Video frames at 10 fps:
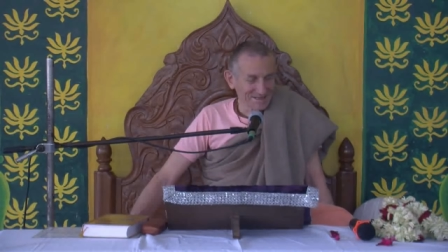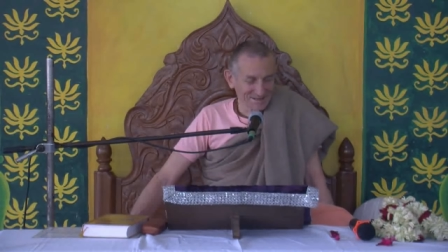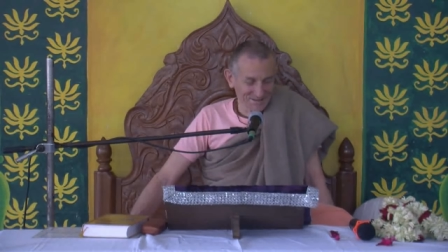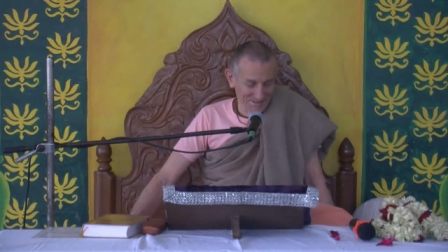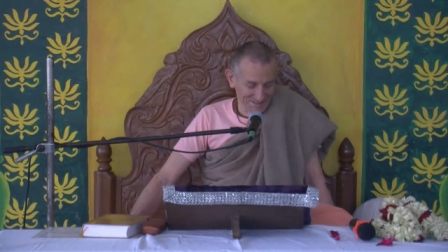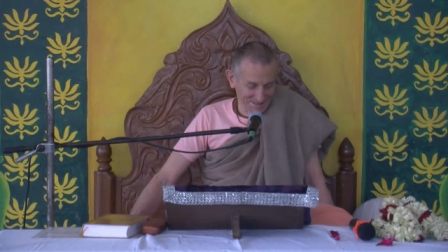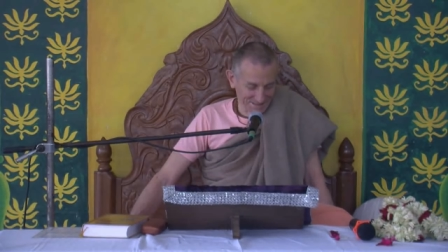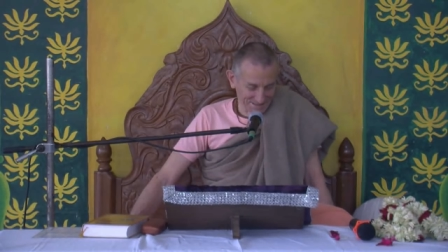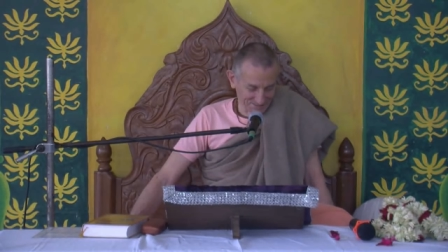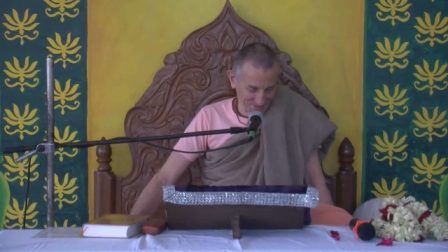It didn't make
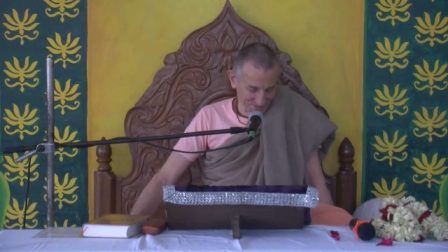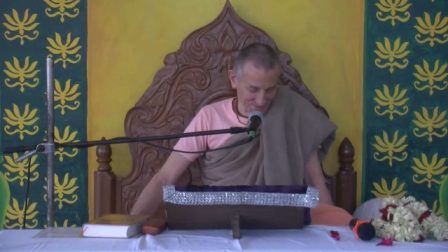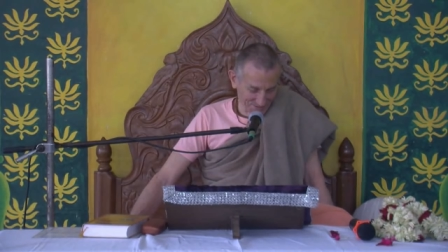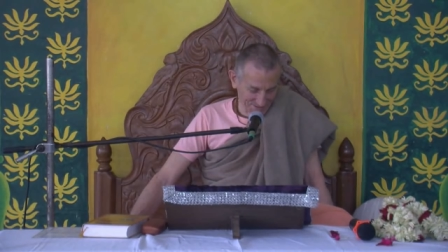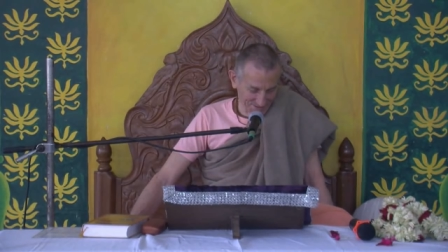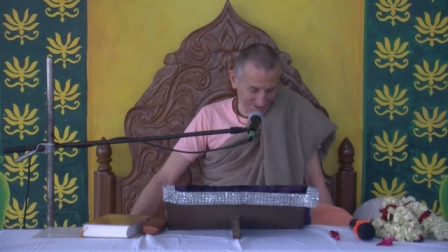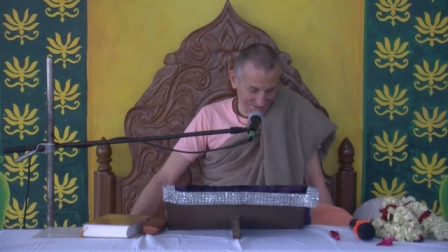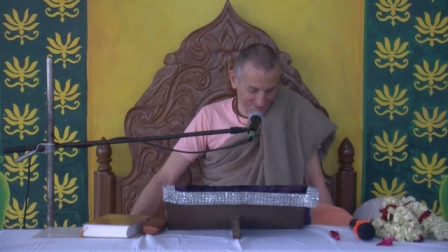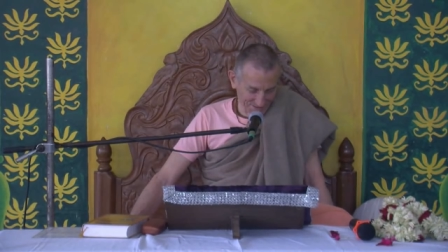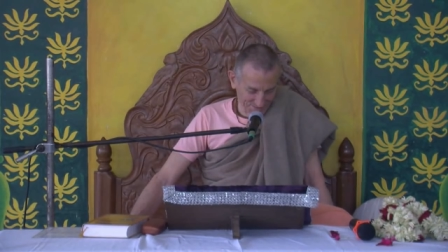sense. Prabhupada's so
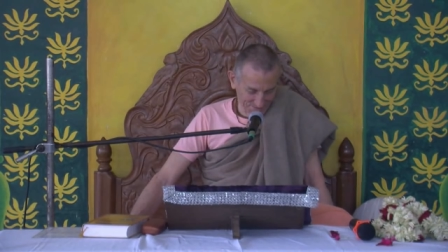clever.